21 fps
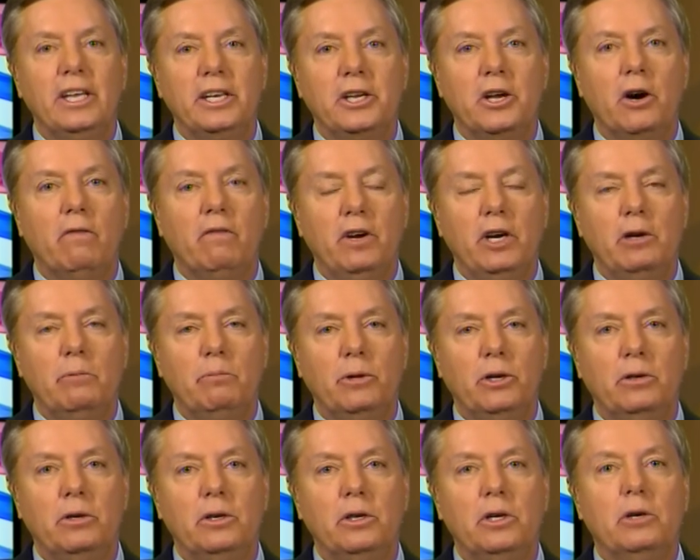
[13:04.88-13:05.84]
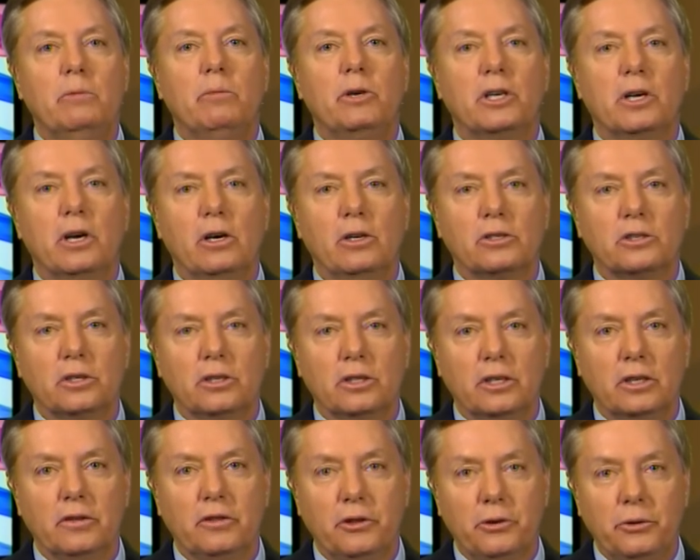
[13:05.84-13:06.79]
win in November because
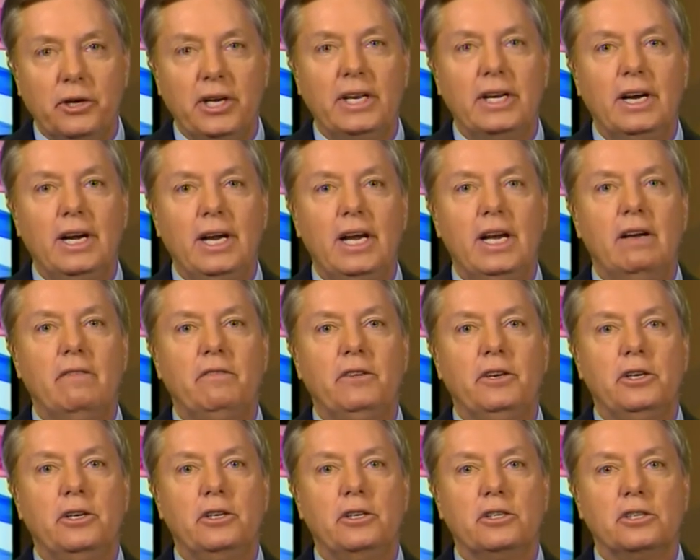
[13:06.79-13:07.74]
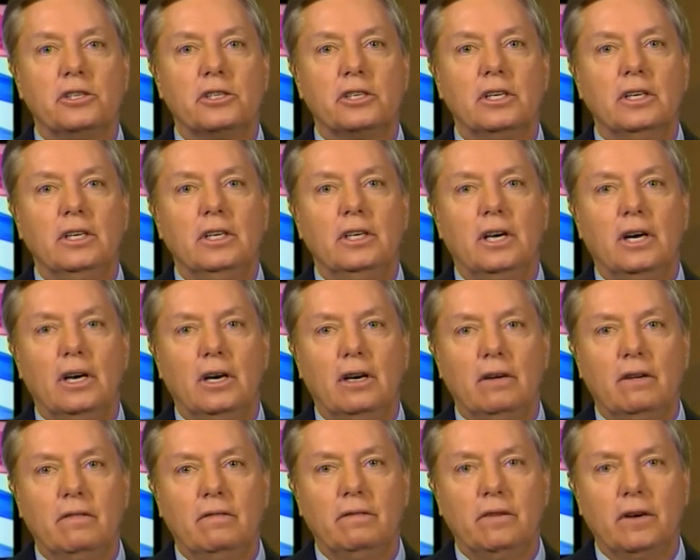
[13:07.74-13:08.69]
of the three and a half years
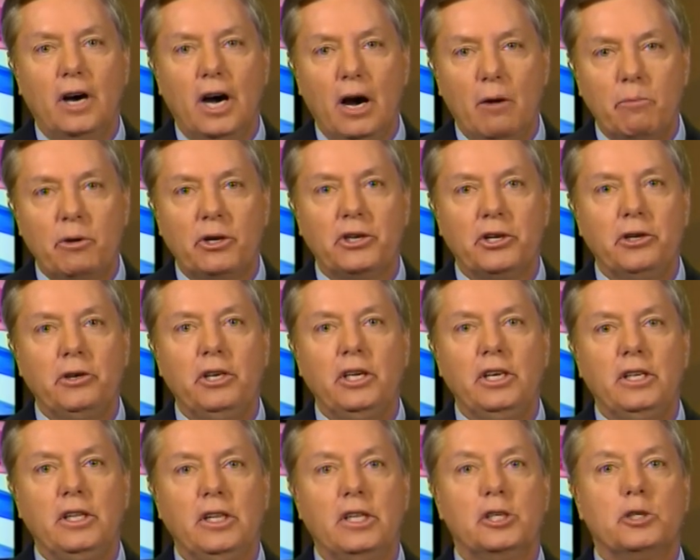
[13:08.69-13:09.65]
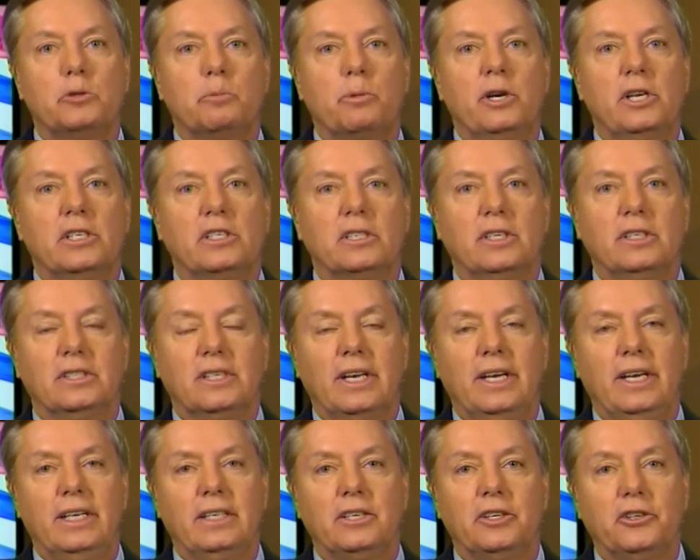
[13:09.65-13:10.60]
of opportunity this president's
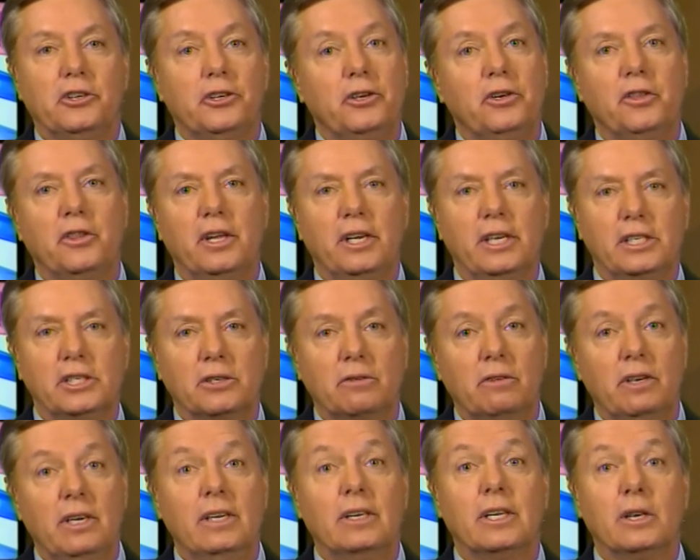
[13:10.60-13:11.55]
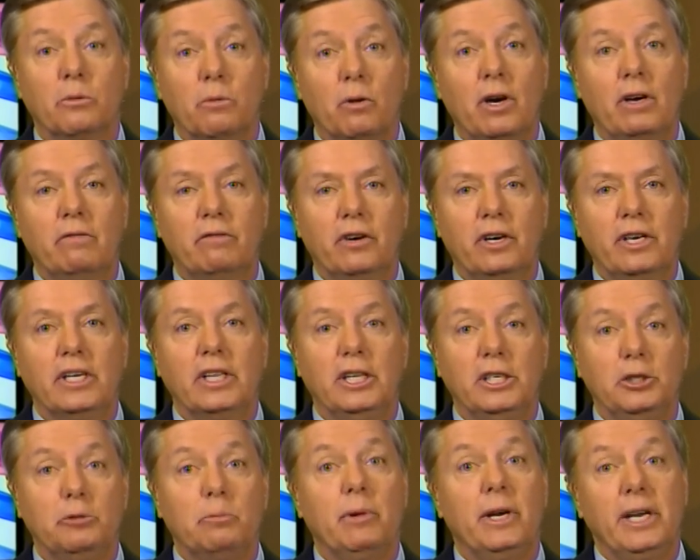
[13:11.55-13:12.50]
had yeah. to turn things around, and quite
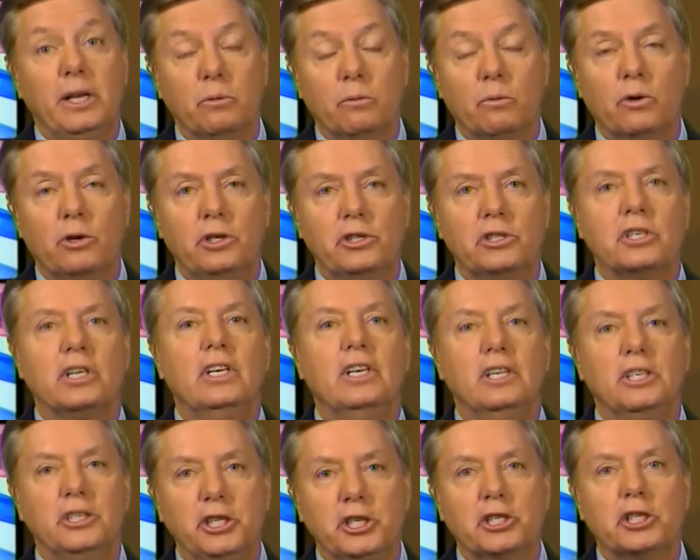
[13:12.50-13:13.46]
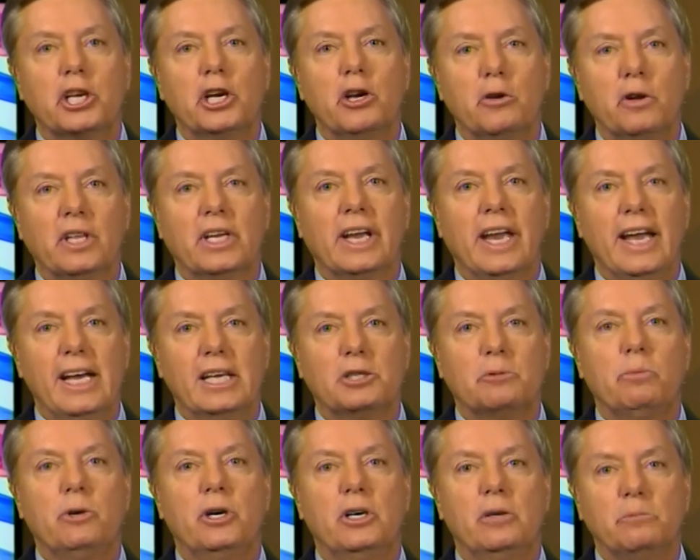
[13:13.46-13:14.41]
frankly, he's made it worse. Just go to the
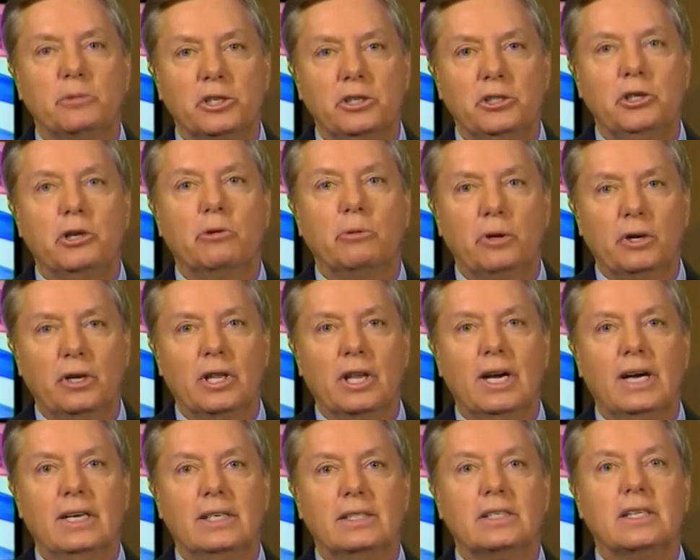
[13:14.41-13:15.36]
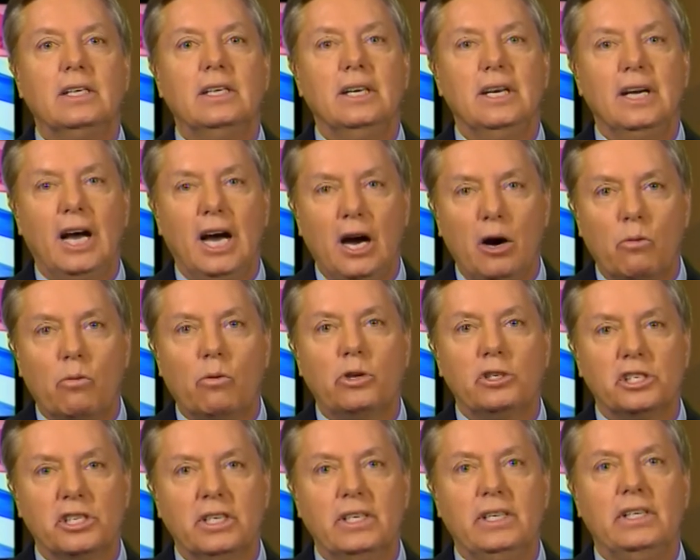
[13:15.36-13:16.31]
gas pumps and you'll realize okay, how well,
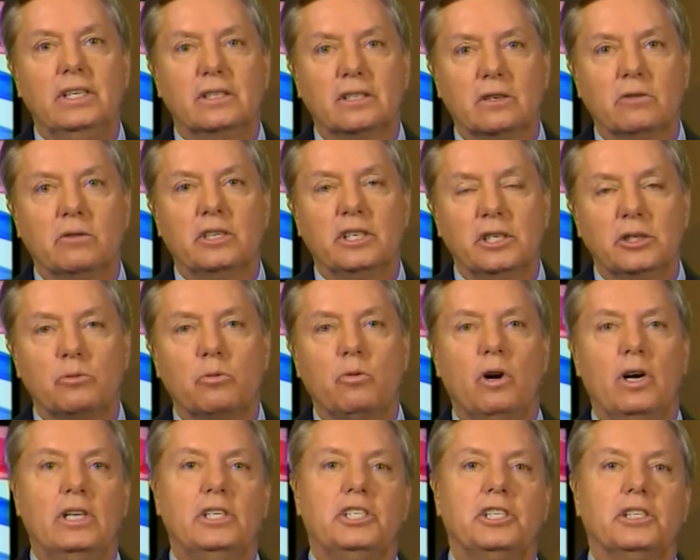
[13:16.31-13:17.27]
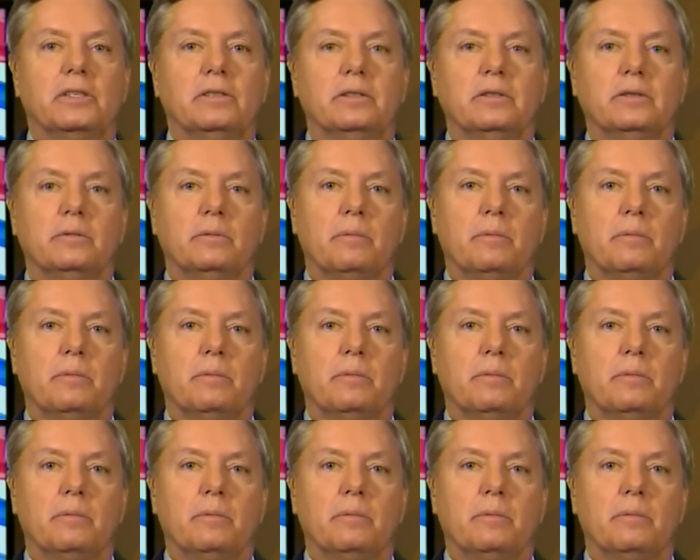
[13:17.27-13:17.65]
worse it is on his watch. You